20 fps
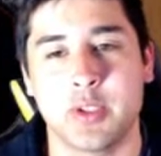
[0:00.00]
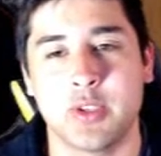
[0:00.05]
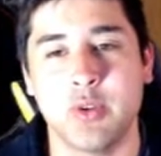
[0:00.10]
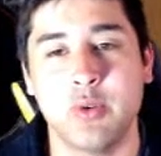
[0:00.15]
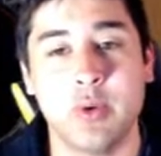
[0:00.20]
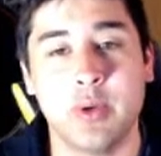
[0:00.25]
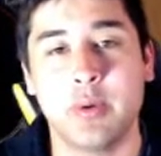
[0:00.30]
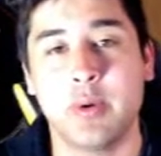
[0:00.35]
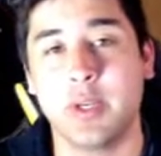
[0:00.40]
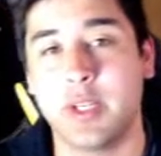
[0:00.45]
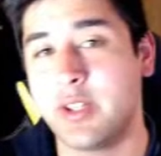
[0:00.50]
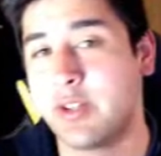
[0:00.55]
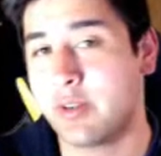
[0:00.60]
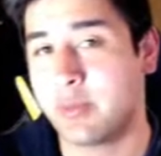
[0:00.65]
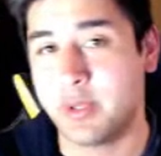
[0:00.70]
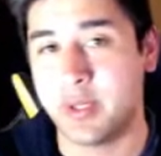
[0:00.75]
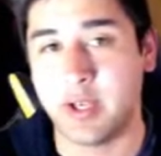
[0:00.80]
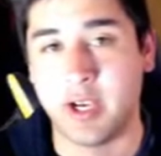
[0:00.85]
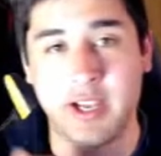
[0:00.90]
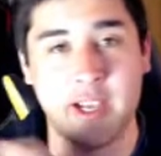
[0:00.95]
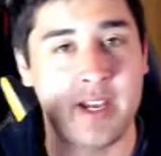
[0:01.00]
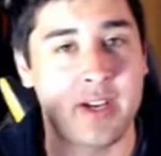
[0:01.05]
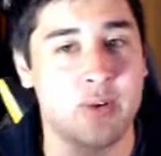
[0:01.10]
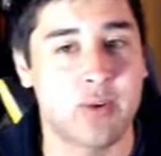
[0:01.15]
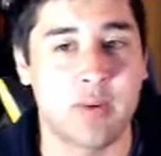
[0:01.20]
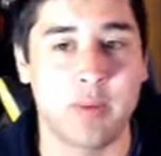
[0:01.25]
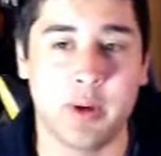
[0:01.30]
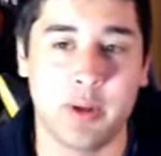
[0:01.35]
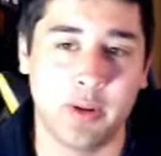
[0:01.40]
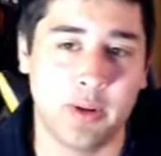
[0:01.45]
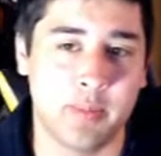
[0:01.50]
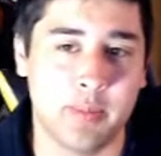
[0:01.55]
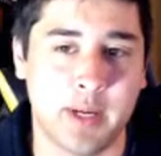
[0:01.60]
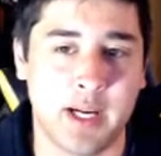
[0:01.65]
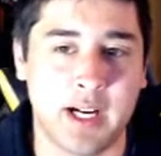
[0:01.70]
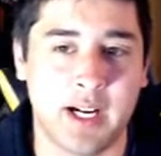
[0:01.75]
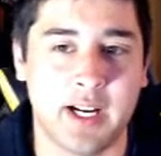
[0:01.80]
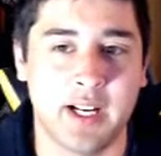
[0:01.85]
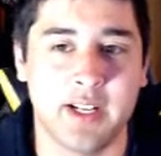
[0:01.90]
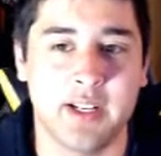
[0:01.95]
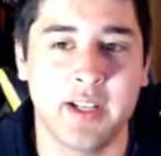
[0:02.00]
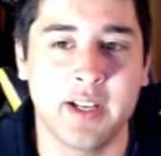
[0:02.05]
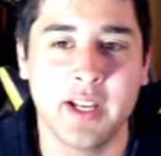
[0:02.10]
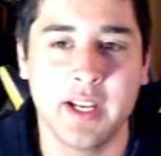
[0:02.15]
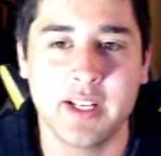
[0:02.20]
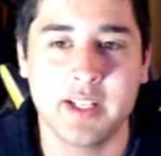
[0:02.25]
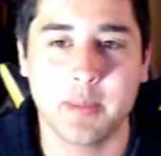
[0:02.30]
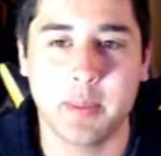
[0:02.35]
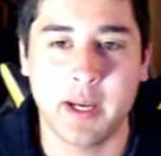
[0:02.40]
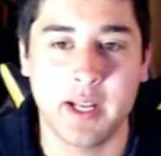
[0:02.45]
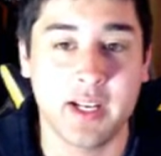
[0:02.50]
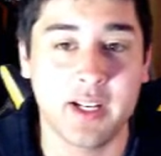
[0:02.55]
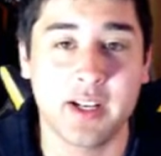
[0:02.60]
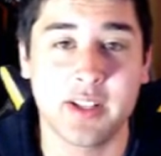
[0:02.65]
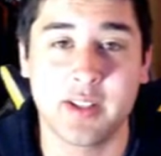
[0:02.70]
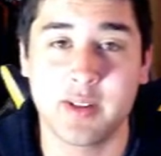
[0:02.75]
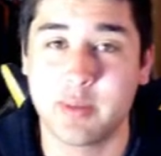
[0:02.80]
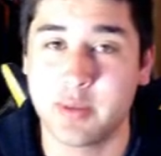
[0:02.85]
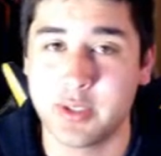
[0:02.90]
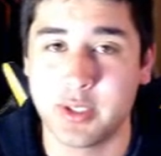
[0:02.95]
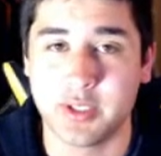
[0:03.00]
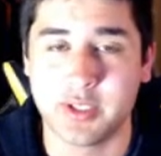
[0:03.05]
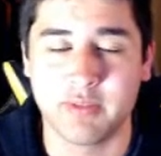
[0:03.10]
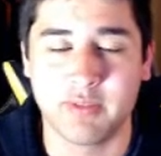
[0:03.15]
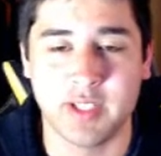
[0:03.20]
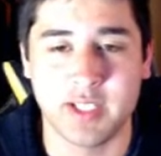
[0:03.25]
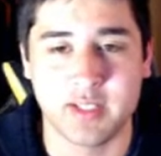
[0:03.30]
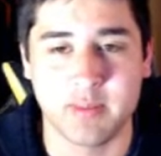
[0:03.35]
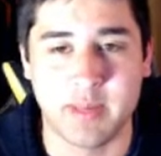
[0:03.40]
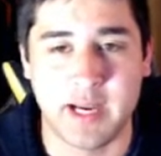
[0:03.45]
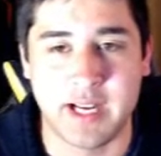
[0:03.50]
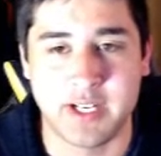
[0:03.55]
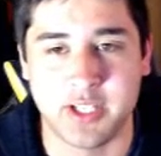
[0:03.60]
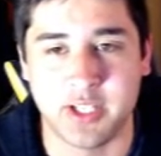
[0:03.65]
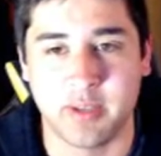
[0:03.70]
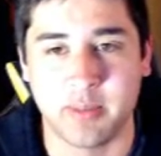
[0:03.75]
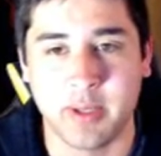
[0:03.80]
who we will either be ahead or behind depending on the result of this matchup.